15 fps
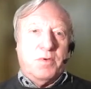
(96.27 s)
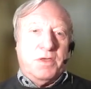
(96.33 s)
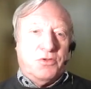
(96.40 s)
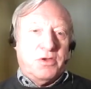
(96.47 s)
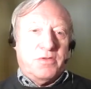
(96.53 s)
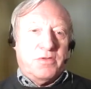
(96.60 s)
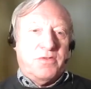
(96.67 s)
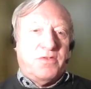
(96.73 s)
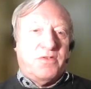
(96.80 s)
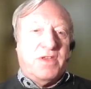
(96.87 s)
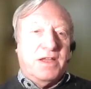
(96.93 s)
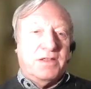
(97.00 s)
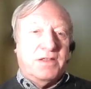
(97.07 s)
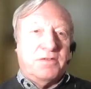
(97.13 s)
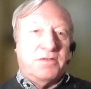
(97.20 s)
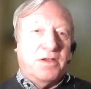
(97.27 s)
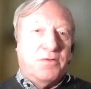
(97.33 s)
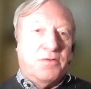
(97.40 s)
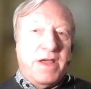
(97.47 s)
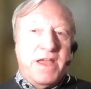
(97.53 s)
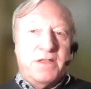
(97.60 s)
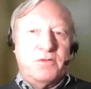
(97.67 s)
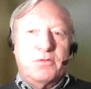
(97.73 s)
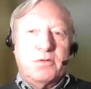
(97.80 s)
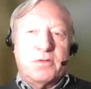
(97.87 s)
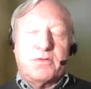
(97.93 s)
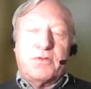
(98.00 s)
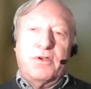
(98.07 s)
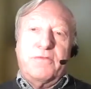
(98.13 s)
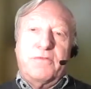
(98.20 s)
just started our annual
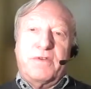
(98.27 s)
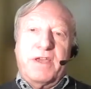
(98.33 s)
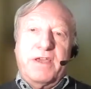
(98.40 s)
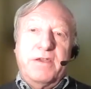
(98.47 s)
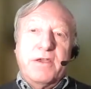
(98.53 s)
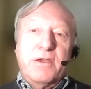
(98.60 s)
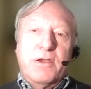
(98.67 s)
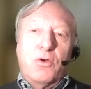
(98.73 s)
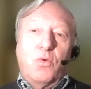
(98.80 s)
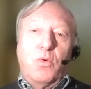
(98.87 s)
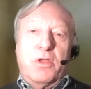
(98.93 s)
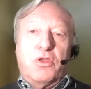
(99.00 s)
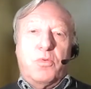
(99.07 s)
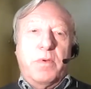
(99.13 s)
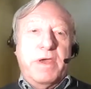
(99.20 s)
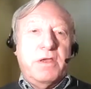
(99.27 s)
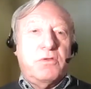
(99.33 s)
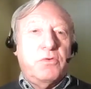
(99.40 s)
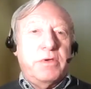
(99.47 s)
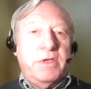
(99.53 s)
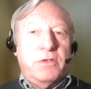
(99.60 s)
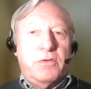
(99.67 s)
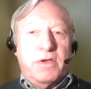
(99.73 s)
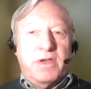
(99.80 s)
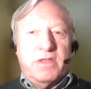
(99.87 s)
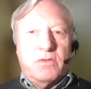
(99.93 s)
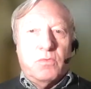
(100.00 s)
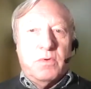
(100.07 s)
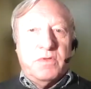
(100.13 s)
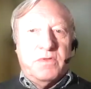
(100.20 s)
survey, which we are doing
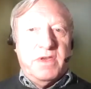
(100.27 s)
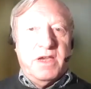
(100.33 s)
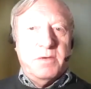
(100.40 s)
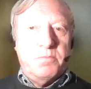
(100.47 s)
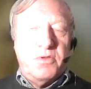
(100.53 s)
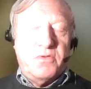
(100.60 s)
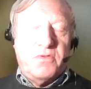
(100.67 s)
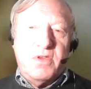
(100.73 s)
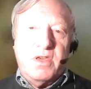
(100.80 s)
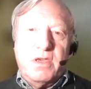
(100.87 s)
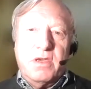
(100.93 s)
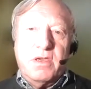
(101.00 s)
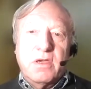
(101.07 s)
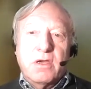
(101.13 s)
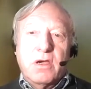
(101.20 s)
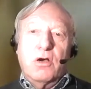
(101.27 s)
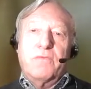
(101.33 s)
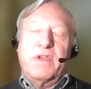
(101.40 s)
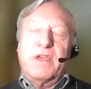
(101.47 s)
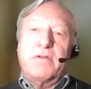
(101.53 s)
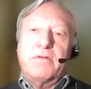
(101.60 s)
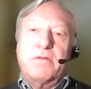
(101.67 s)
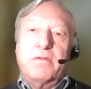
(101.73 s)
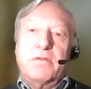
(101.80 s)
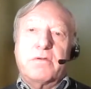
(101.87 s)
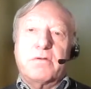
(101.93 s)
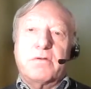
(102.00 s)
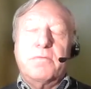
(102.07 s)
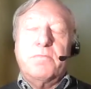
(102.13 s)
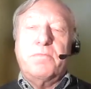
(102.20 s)
together with the IPC over here in
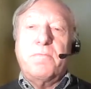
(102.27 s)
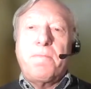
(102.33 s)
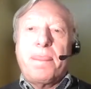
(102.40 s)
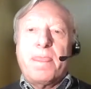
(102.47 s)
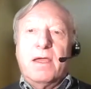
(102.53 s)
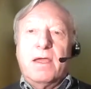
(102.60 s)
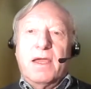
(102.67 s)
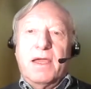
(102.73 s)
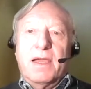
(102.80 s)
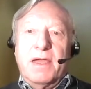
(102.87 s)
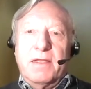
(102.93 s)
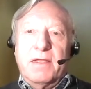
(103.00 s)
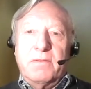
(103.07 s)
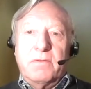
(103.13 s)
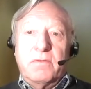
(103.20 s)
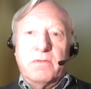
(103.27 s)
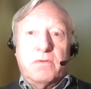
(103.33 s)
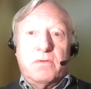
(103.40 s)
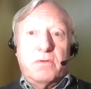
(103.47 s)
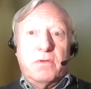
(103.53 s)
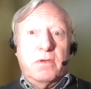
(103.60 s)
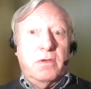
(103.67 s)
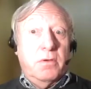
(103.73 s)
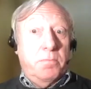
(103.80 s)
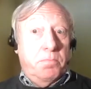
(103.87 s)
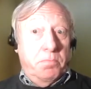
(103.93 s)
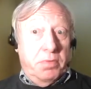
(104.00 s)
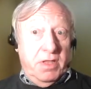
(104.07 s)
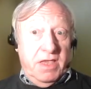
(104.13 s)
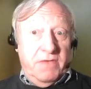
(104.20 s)
Europe. And
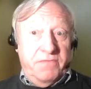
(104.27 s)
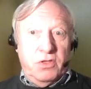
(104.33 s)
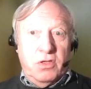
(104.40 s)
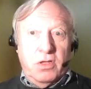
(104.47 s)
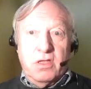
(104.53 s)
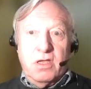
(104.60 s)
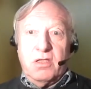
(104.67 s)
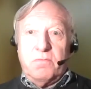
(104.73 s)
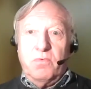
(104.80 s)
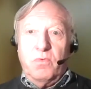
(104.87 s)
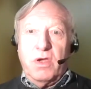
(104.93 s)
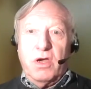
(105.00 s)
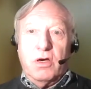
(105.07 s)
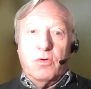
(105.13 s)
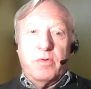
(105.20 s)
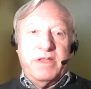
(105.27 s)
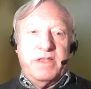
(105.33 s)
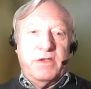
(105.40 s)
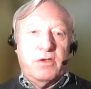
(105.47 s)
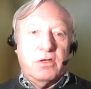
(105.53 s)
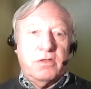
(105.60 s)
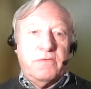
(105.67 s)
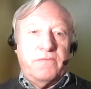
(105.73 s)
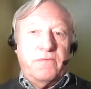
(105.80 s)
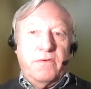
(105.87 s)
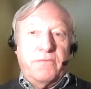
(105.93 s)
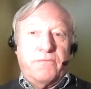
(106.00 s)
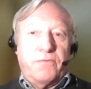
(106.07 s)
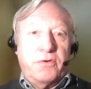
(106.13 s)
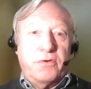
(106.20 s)
believe it or not, we already got
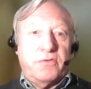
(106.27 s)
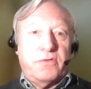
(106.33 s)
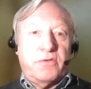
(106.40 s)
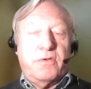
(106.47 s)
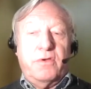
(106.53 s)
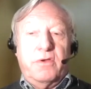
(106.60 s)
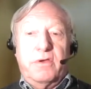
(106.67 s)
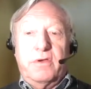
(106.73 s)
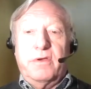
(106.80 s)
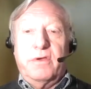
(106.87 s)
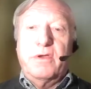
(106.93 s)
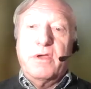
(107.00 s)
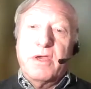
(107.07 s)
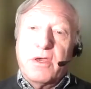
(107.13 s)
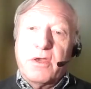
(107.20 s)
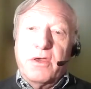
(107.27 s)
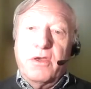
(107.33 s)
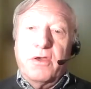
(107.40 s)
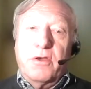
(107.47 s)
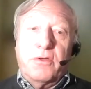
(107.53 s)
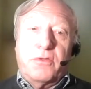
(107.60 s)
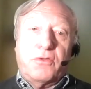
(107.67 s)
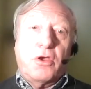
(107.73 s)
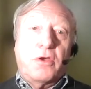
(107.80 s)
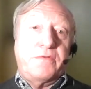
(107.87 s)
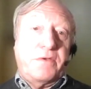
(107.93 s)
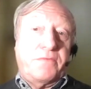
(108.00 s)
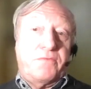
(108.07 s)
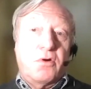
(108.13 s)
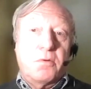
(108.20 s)
first
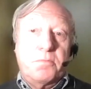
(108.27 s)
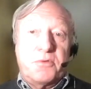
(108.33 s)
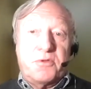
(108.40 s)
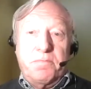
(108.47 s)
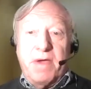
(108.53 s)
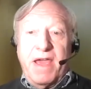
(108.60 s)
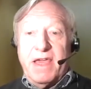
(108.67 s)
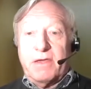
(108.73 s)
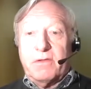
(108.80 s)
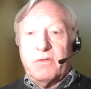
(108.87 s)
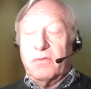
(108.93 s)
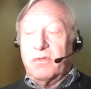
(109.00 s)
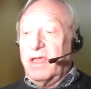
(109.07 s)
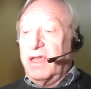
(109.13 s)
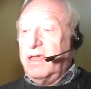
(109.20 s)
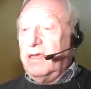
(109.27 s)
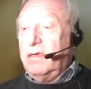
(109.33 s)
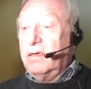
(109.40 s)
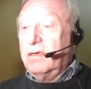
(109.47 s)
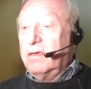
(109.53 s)
survey forms back today.